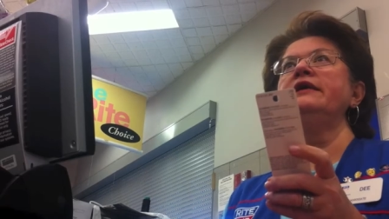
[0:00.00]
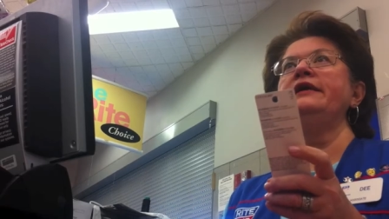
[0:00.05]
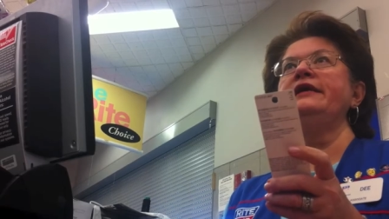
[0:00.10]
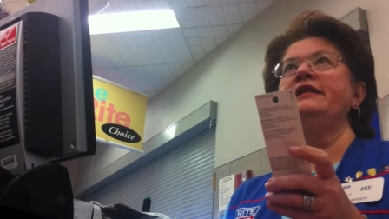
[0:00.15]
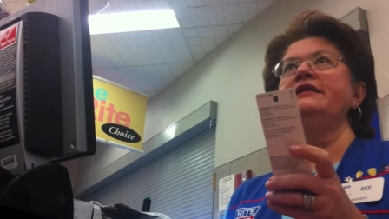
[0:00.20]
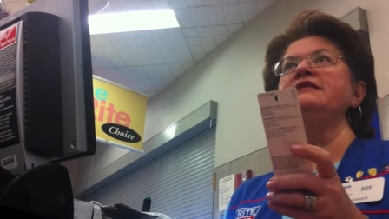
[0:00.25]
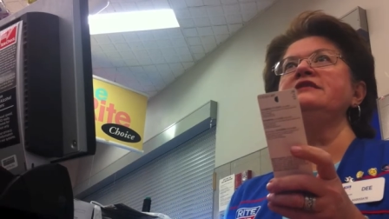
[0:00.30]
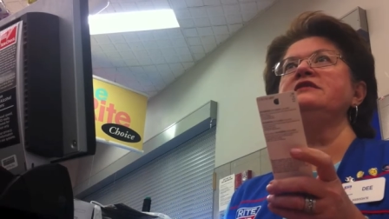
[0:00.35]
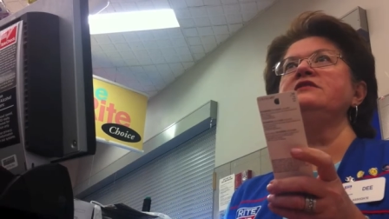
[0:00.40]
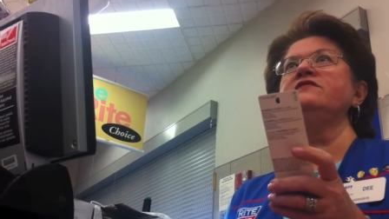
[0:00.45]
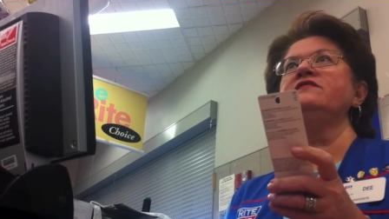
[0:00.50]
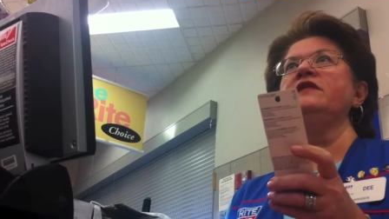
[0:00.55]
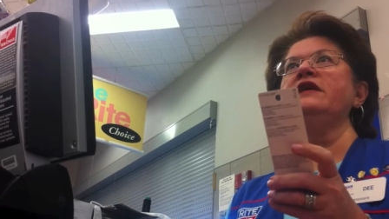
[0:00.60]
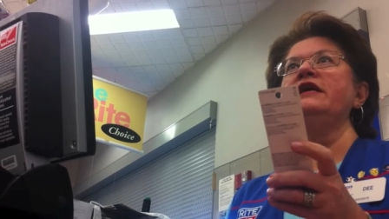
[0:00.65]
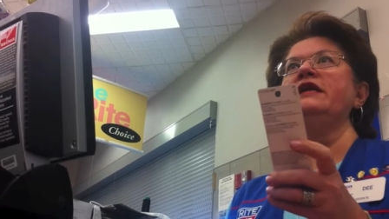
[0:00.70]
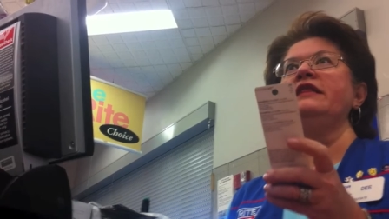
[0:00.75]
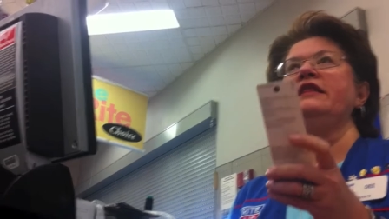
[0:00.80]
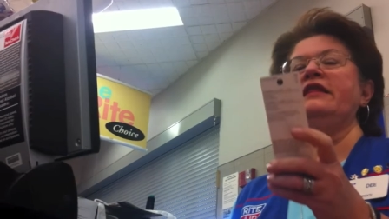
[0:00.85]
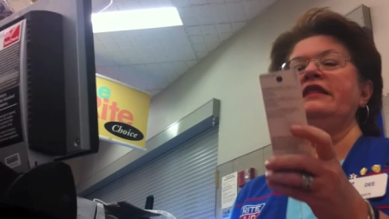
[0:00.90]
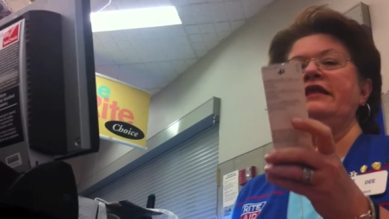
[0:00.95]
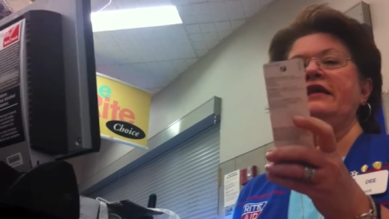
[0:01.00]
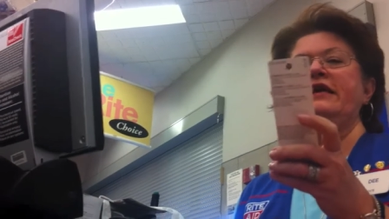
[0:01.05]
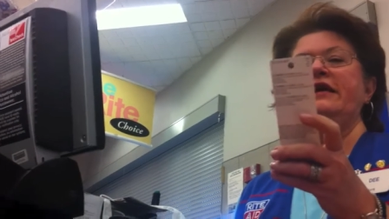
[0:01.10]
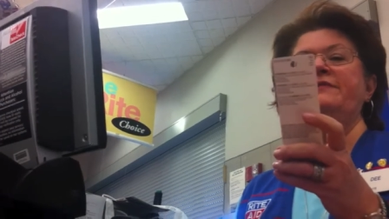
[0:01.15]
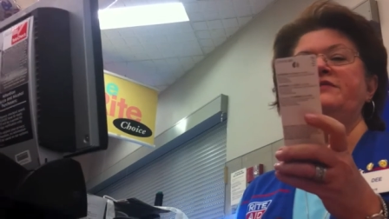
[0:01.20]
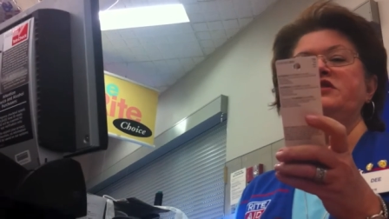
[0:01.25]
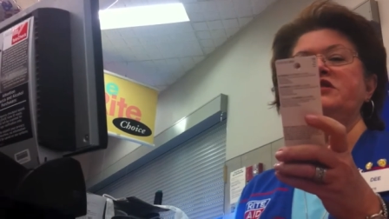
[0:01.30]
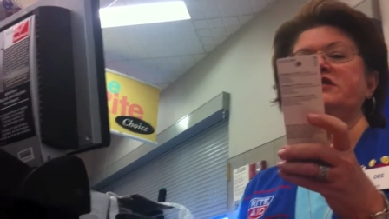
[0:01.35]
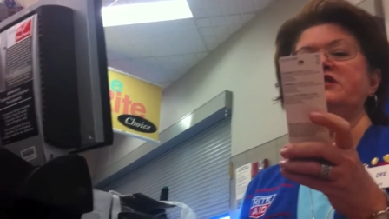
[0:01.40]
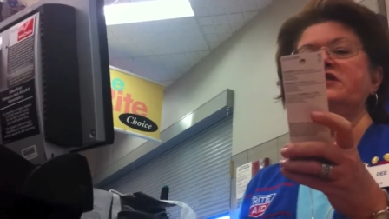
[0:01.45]
It is the right thing. Okay.
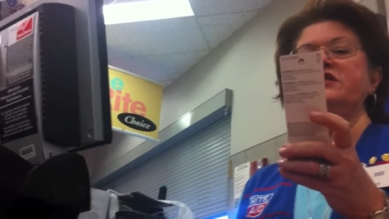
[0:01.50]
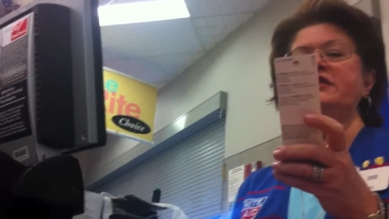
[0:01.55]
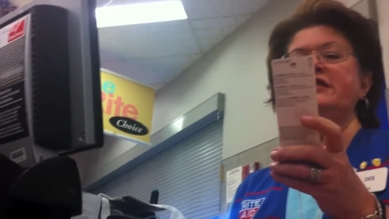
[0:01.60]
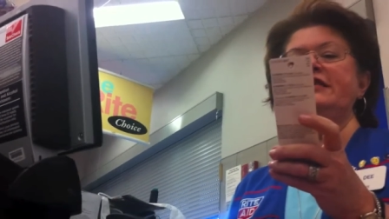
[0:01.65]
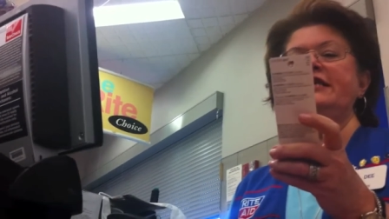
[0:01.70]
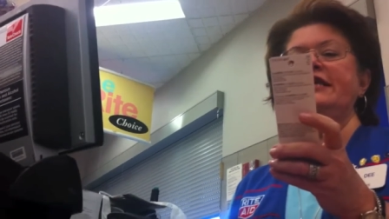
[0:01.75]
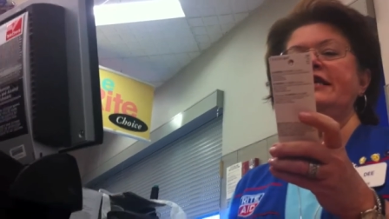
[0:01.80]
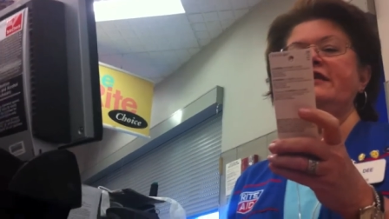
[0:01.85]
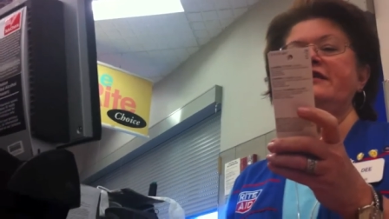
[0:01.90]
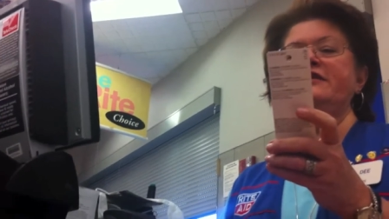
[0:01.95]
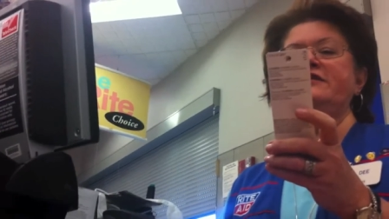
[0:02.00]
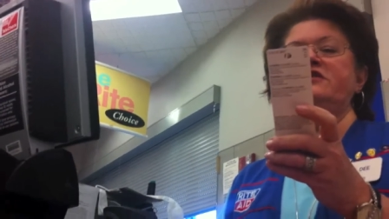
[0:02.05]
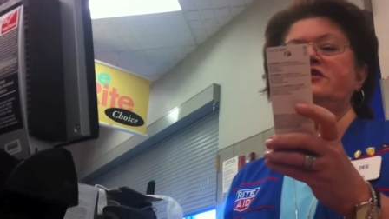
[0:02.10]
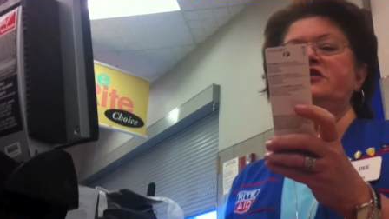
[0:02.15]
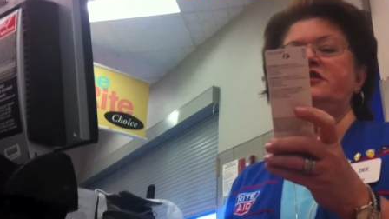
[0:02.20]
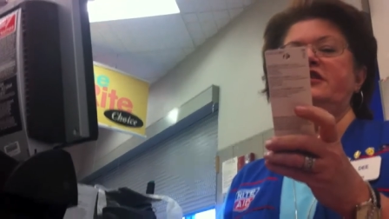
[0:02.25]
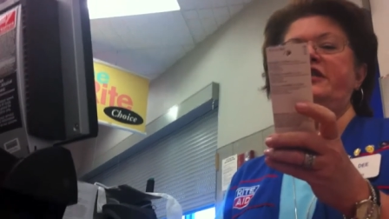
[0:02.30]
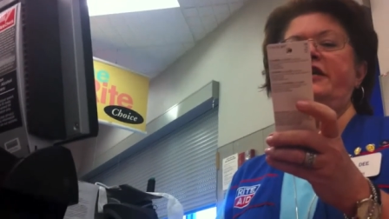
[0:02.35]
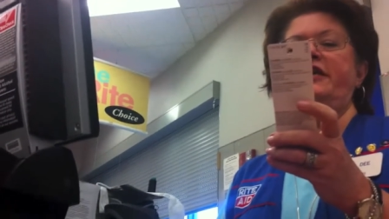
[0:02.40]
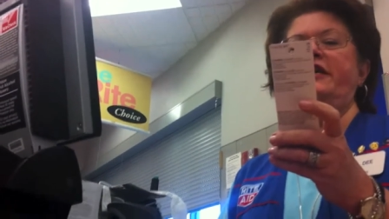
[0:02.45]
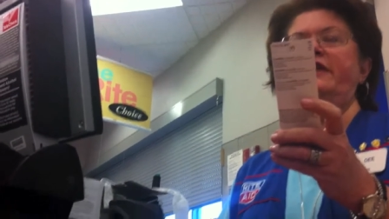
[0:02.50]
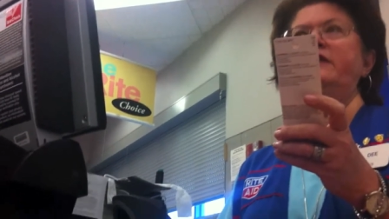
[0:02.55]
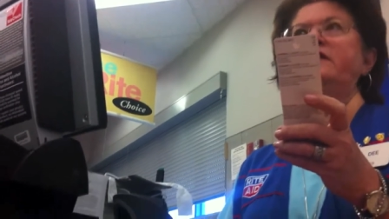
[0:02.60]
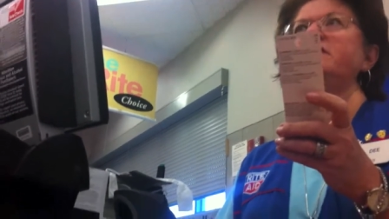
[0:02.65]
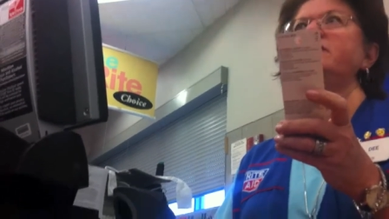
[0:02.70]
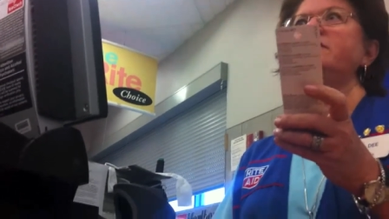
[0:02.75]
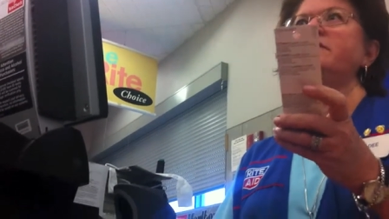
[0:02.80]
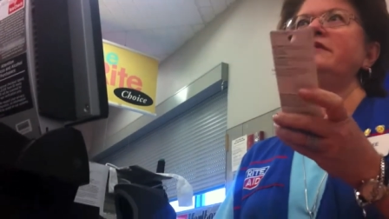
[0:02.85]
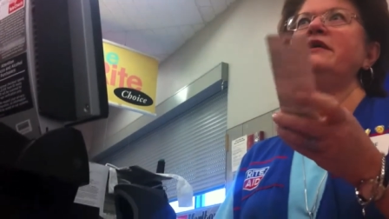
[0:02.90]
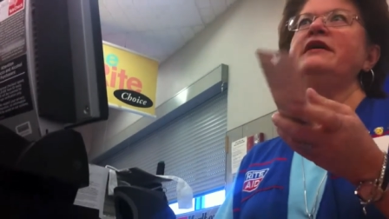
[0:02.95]
I'm just looking at the shade.
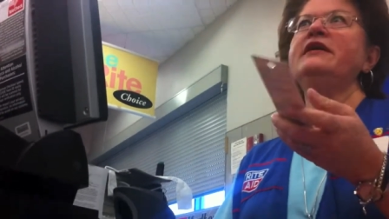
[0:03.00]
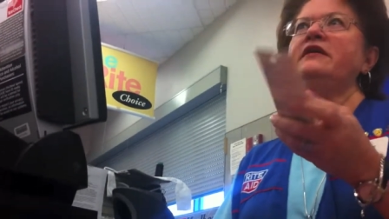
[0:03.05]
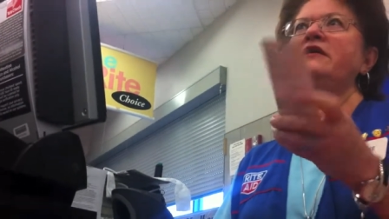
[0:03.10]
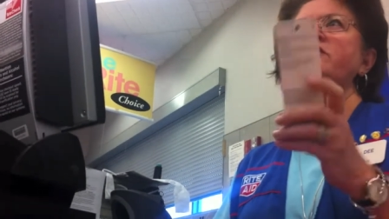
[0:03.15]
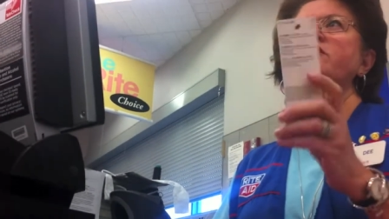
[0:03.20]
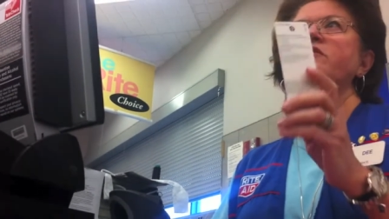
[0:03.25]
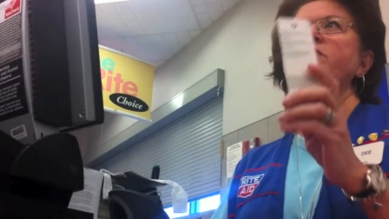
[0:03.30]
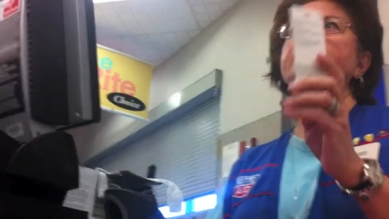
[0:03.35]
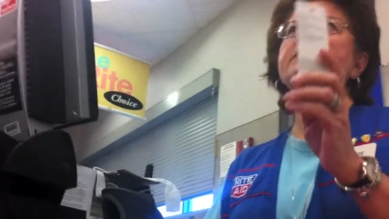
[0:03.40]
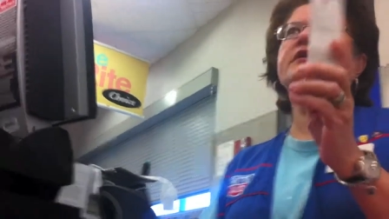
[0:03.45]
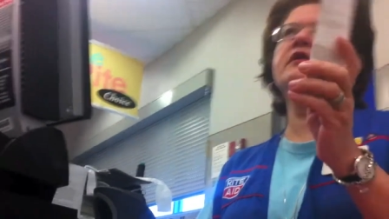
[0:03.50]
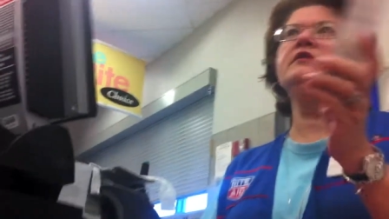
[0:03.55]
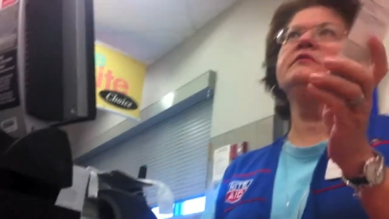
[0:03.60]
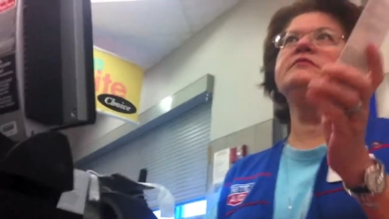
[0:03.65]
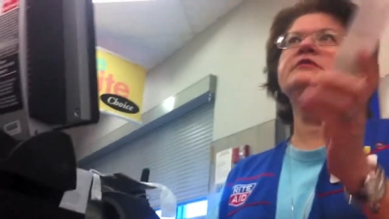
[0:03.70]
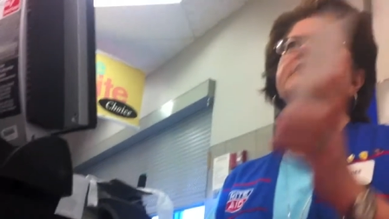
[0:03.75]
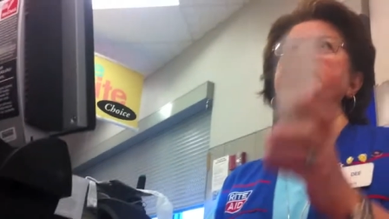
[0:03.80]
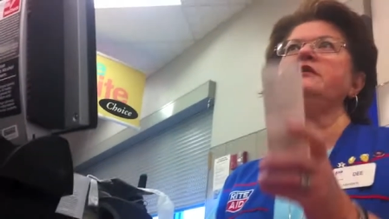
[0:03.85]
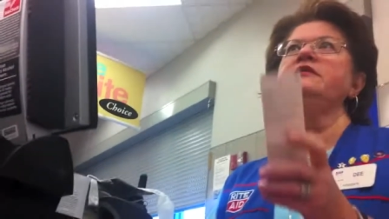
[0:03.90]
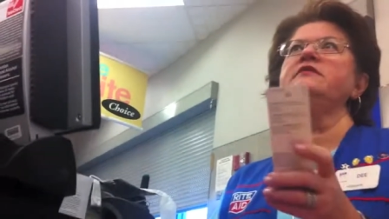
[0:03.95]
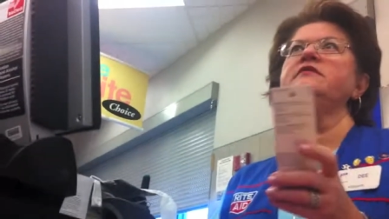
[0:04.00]
Yeah, you could probably.